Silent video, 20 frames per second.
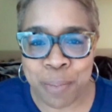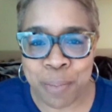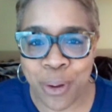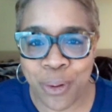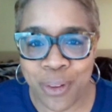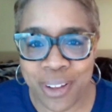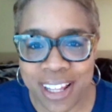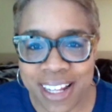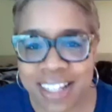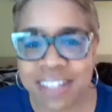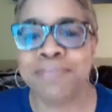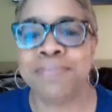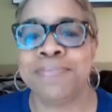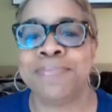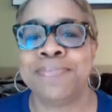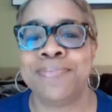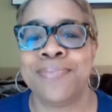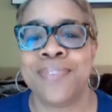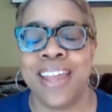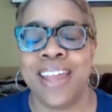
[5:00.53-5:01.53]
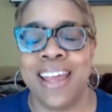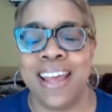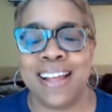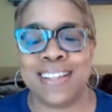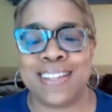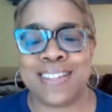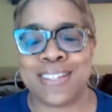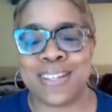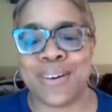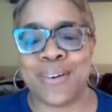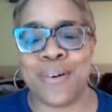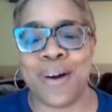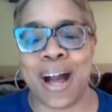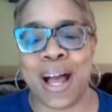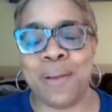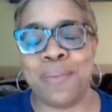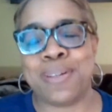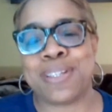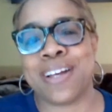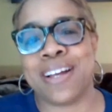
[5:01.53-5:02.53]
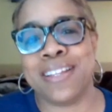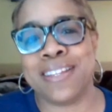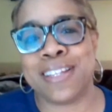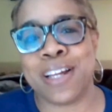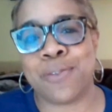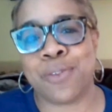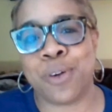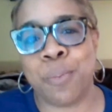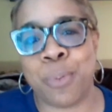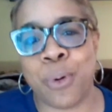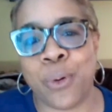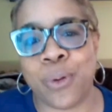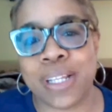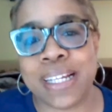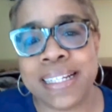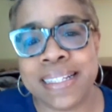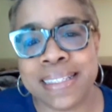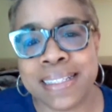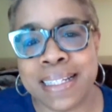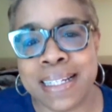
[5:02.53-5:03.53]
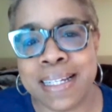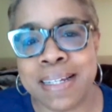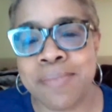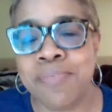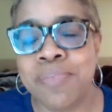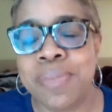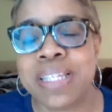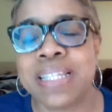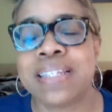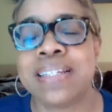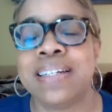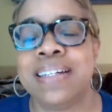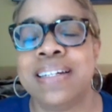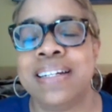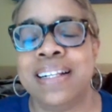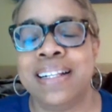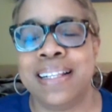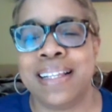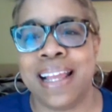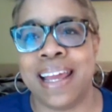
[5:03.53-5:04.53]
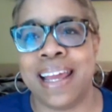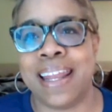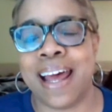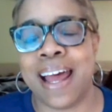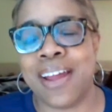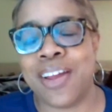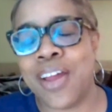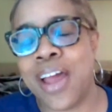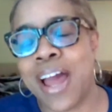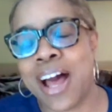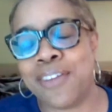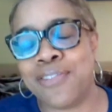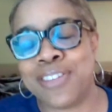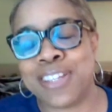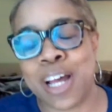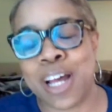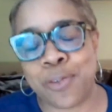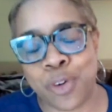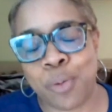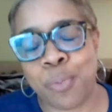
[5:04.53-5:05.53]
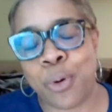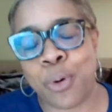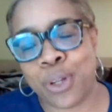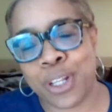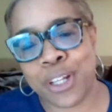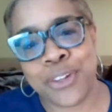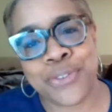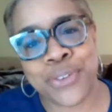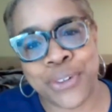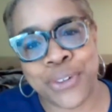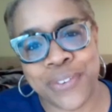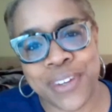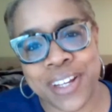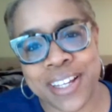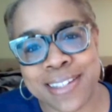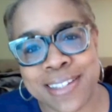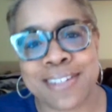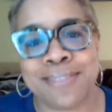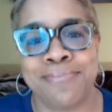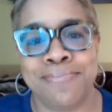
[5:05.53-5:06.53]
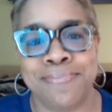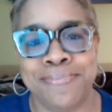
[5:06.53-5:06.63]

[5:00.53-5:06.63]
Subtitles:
bowling. And so I was on several bowling teams, and I have several bowling trophies.